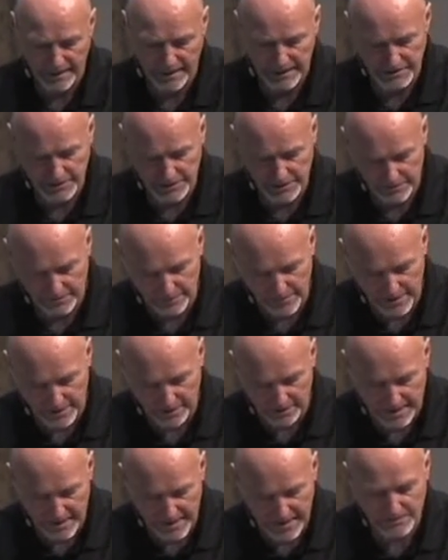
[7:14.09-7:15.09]
It should be
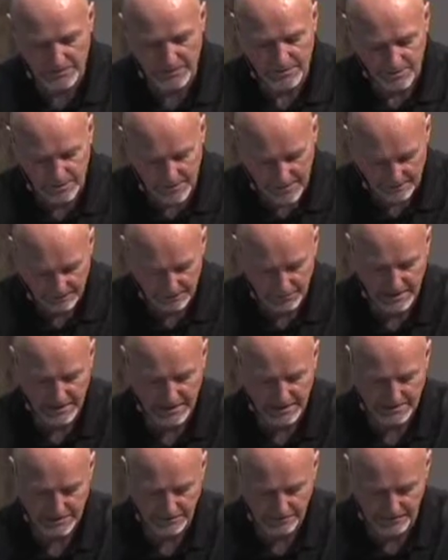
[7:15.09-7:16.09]
our aim to be at
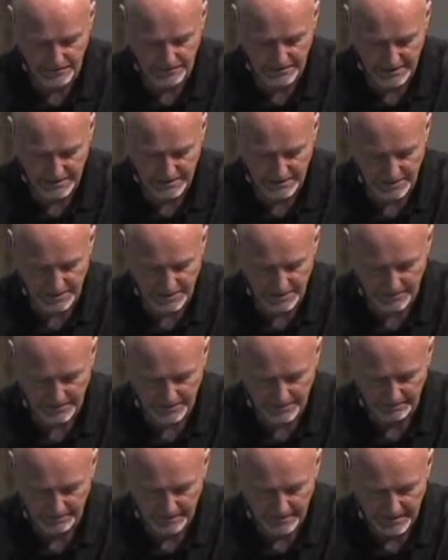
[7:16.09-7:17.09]
peace with each
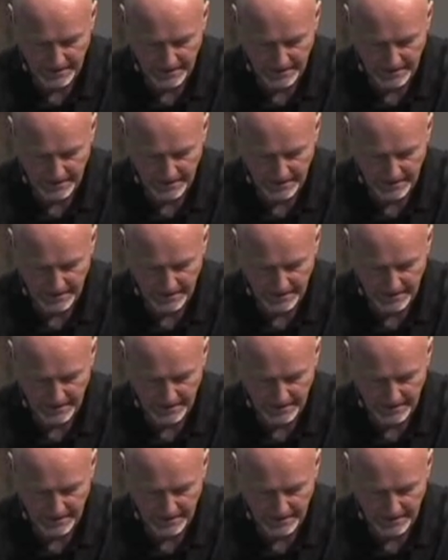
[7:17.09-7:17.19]
other.